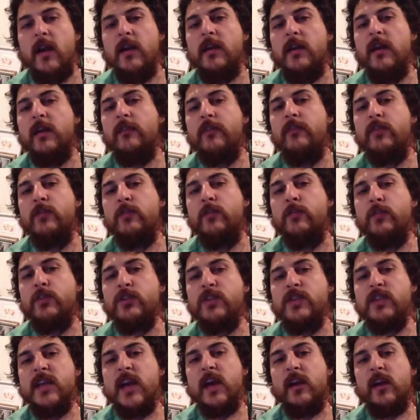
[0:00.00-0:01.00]
Now if you push
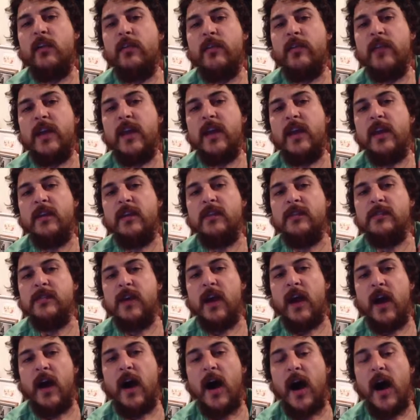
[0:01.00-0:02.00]
down on these
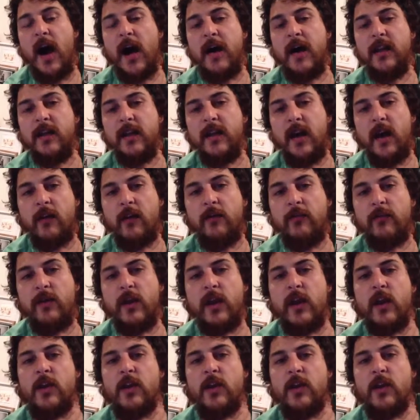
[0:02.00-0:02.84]
hard enough,